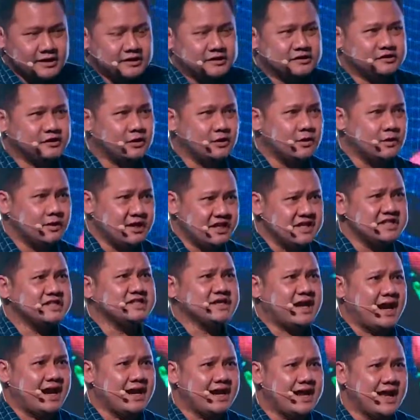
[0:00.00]
So in
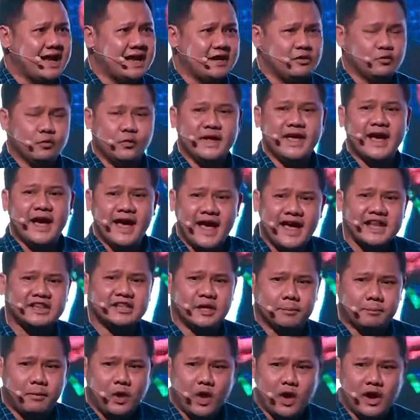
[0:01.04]
Thailand, we are at
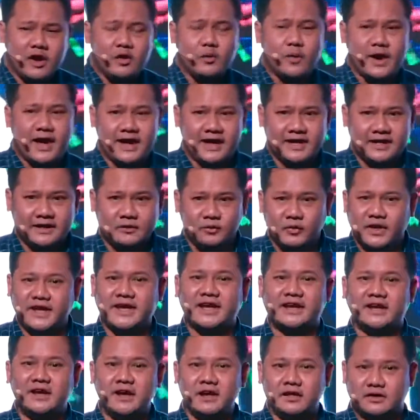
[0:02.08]
the point where we
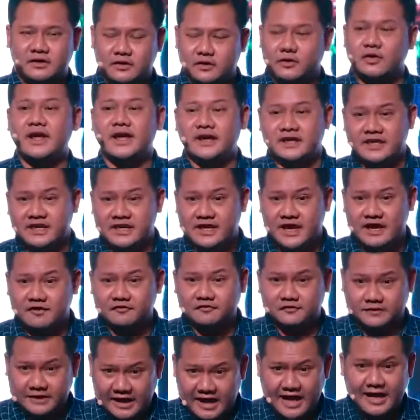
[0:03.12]
cannot create
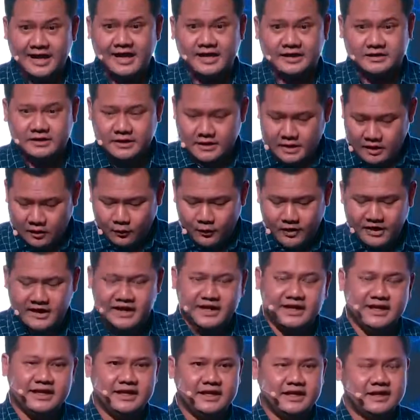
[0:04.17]
enough talent.
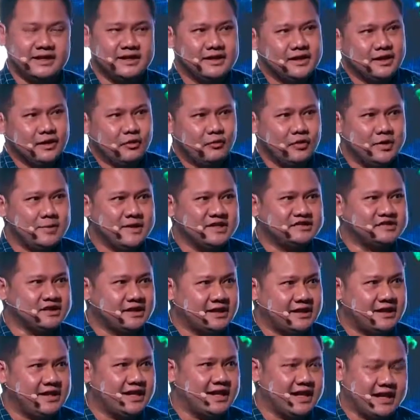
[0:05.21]
We
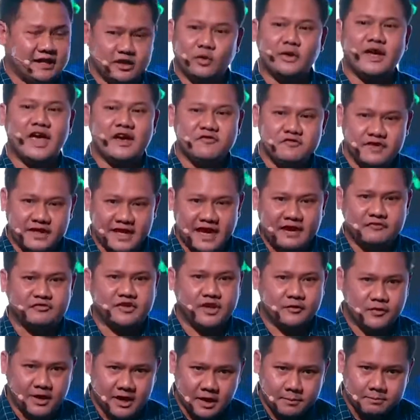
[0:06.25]
basically like don't have enough
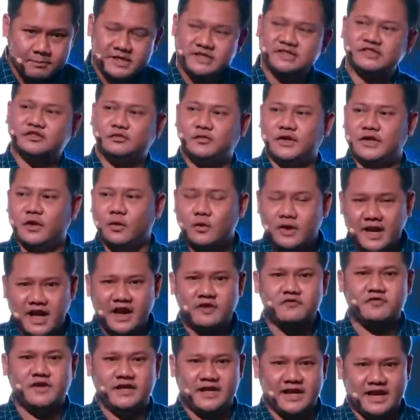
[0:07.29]
developers. We don't
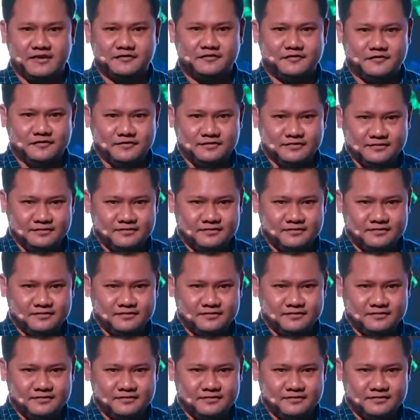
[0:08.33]
have enough